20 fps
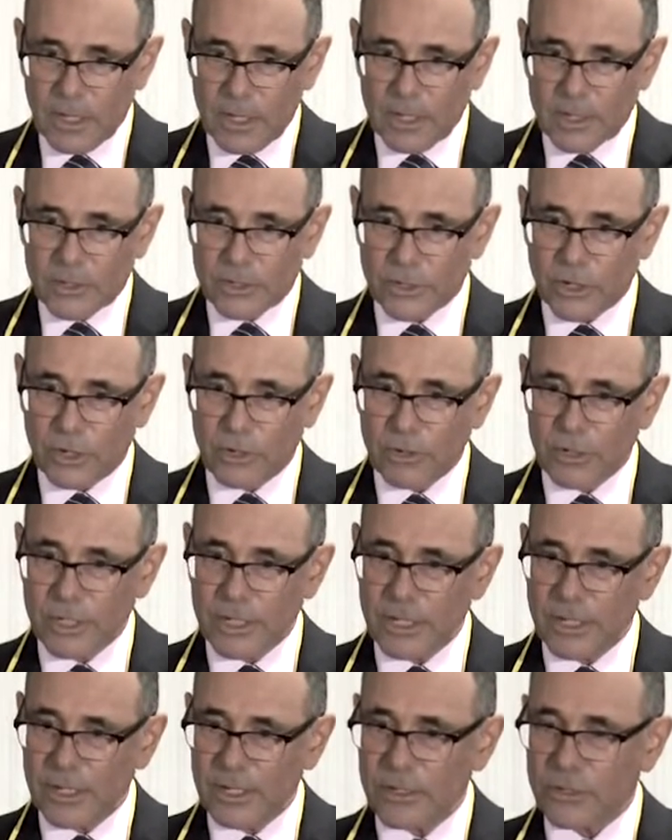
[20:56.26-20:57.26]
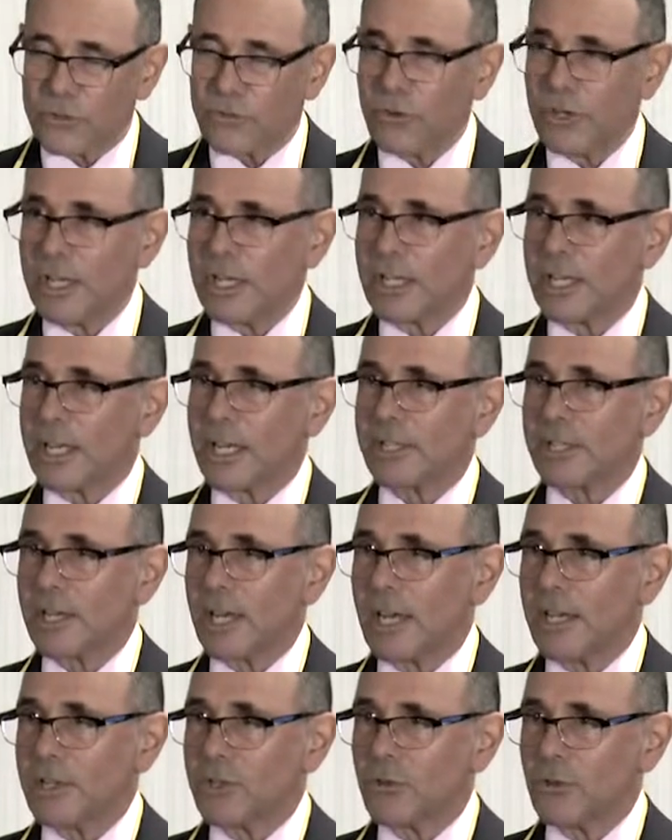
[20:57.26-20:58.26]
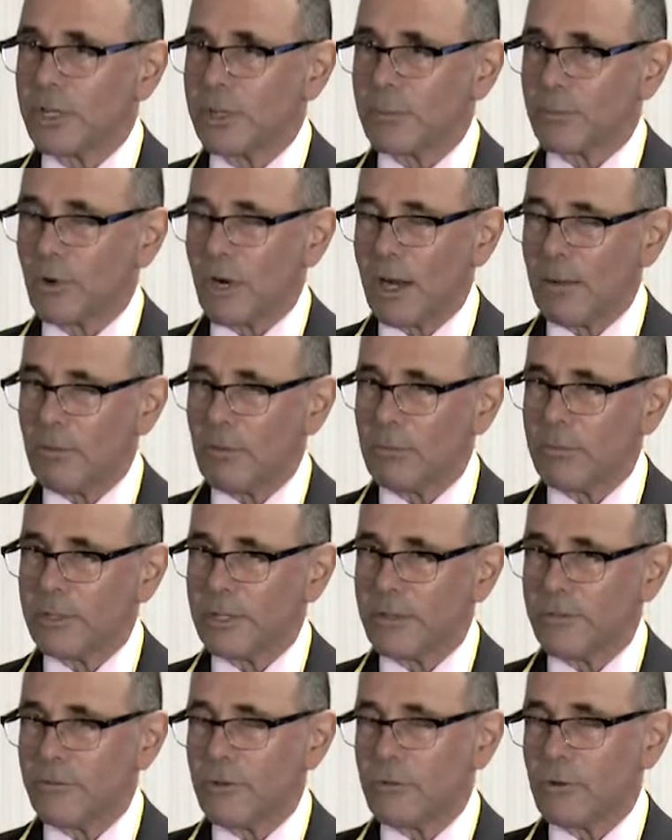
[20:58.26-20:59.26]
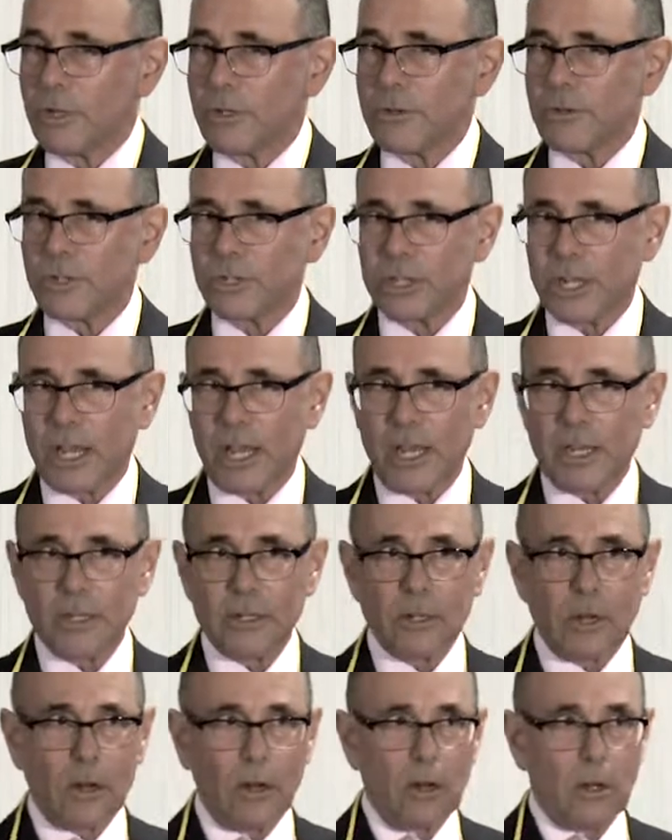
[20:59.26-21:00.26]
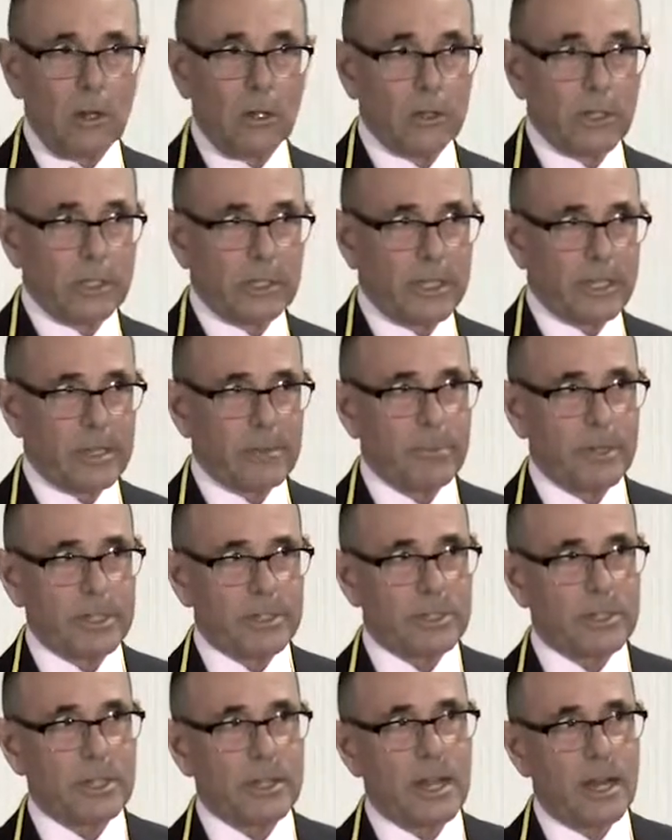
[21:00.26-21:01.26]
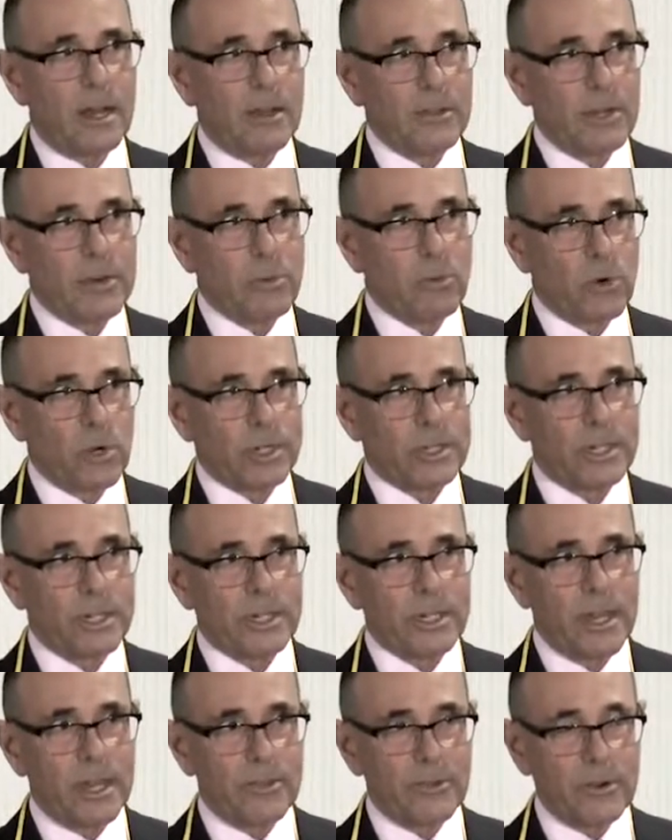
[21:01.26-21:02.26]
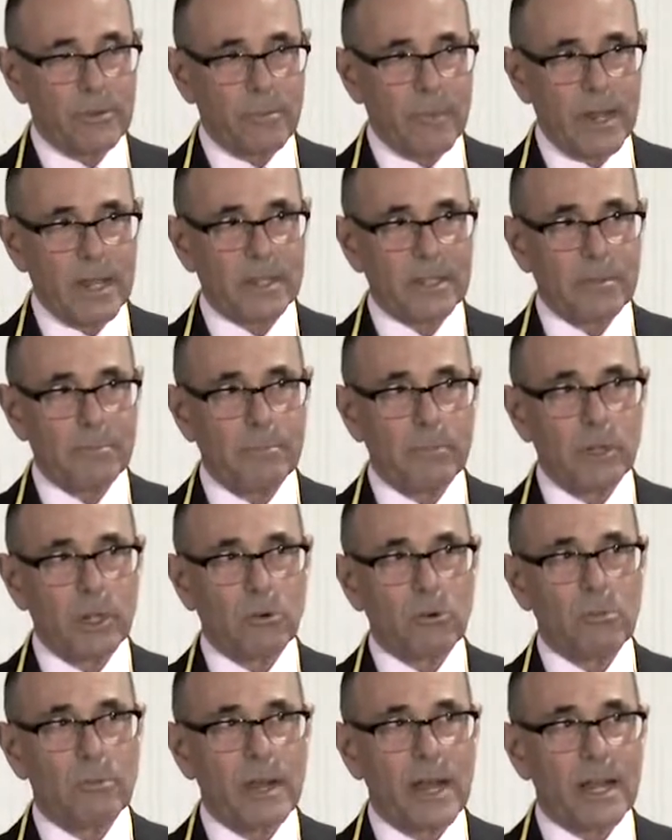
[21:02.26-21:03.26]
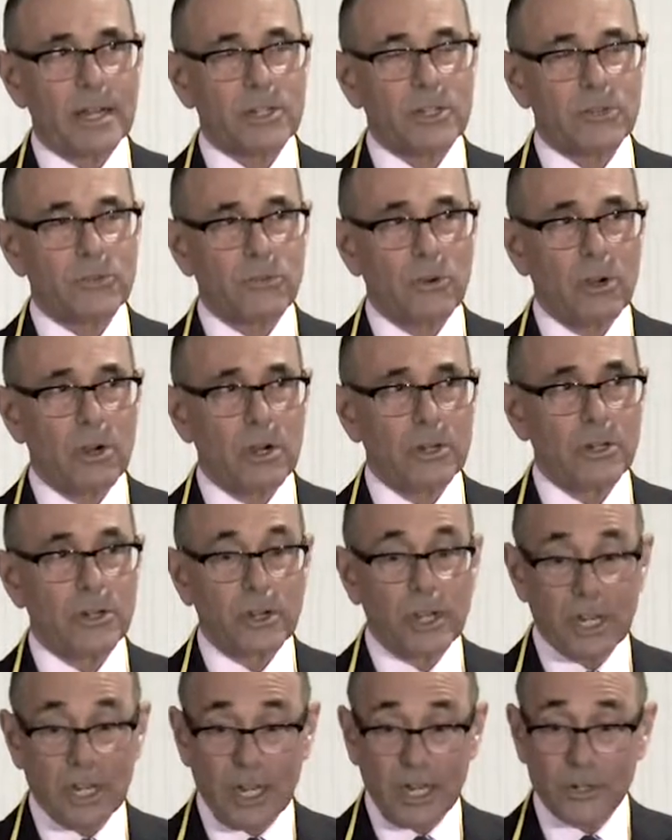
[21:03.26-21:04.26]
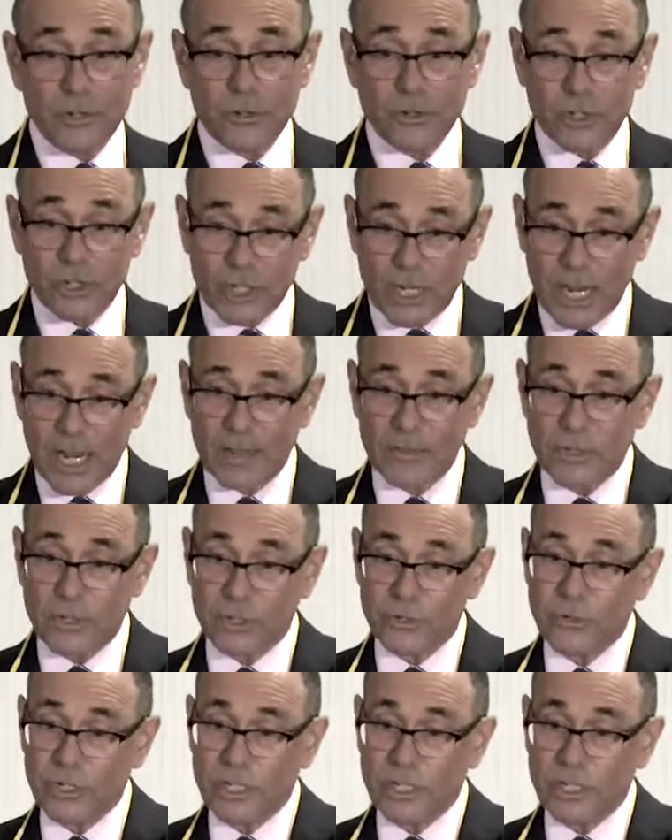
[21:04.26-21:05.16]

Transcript: So treating an SI joint problem, if you understand all the ligaments and how they work together and make the lower back strong, you're going to understand that you